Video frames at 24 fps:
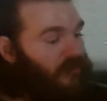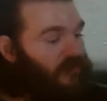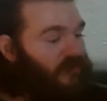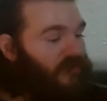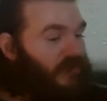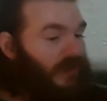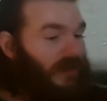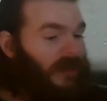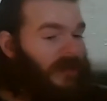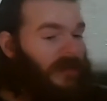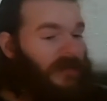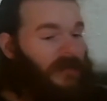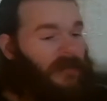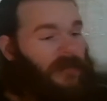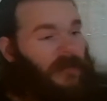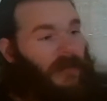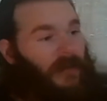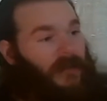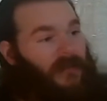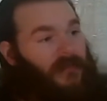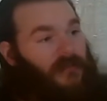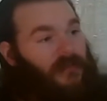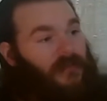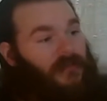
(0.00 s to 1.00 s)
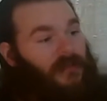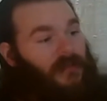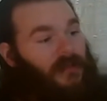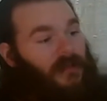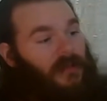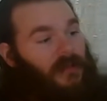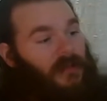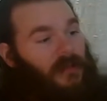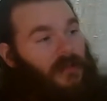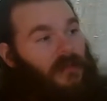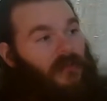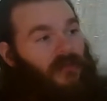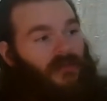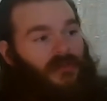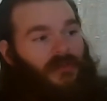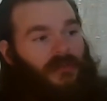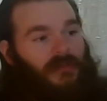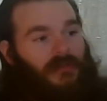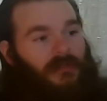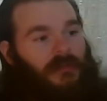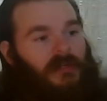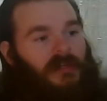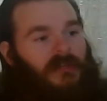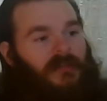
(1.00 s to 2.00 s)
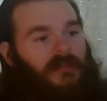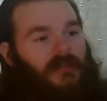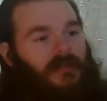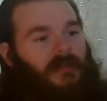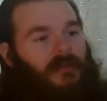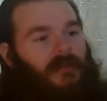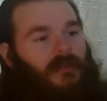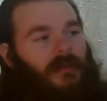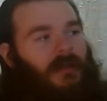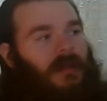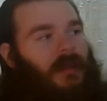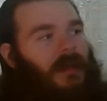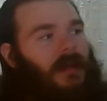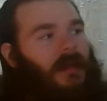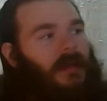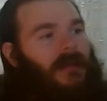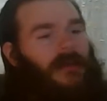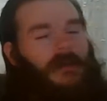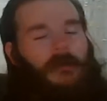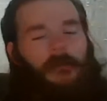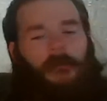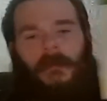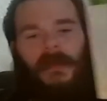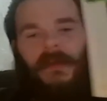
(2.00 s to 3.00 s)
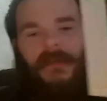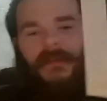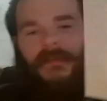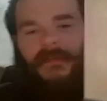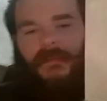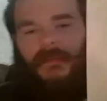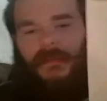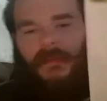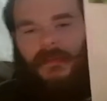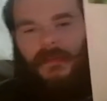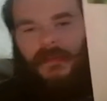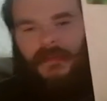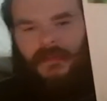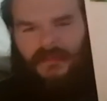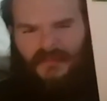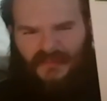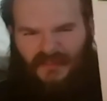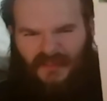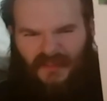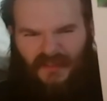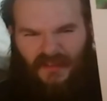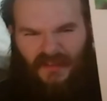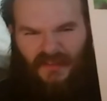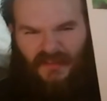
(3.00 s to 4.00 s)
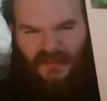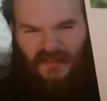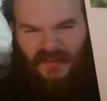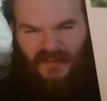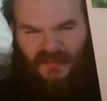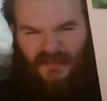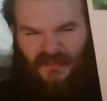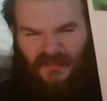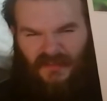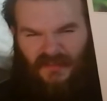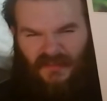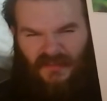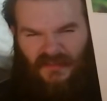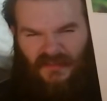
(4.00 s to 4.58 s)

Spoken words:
two-sided, yes. So you get to look at amazing insects